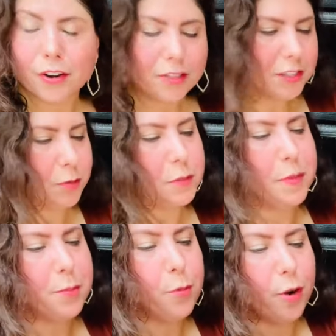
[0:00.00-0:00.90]
This was
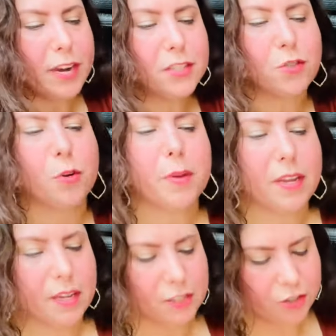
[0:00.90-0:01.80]
me
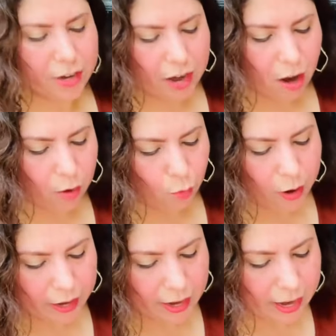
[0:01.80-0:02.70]
brainstorming yesterday on
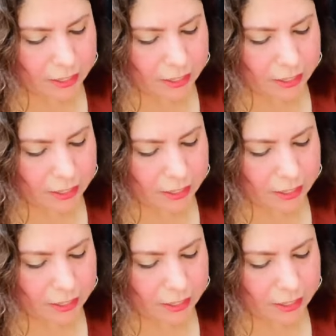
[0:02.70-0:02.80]
what can I